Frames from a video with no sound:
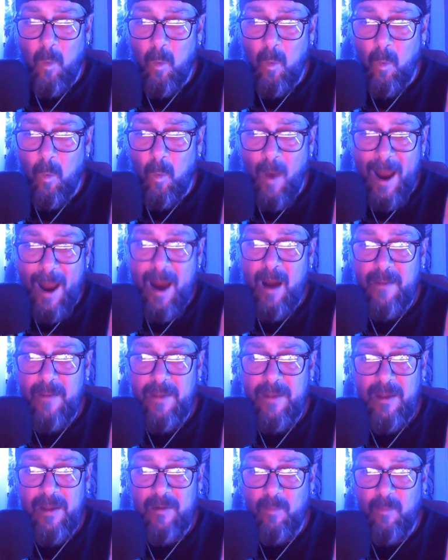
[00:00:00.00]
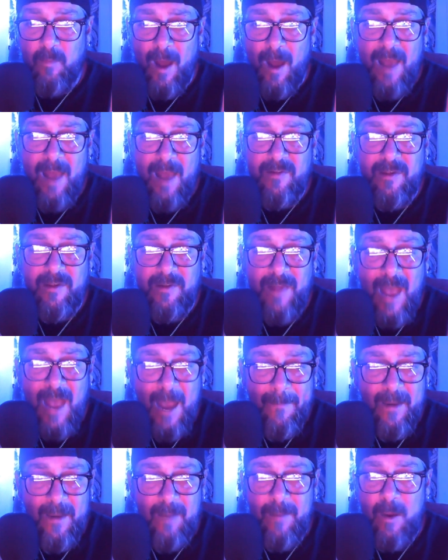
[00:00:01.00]
why are these, why is this
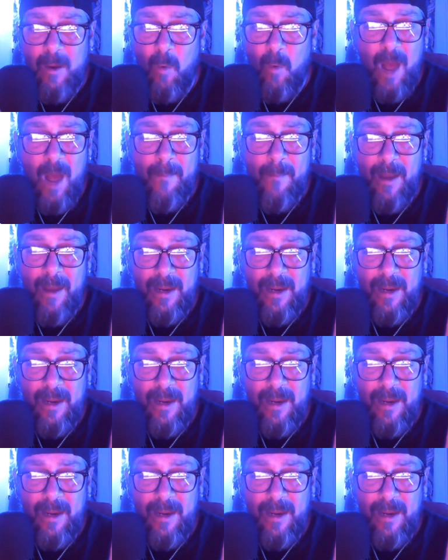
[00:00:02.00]
happening to me? Why am I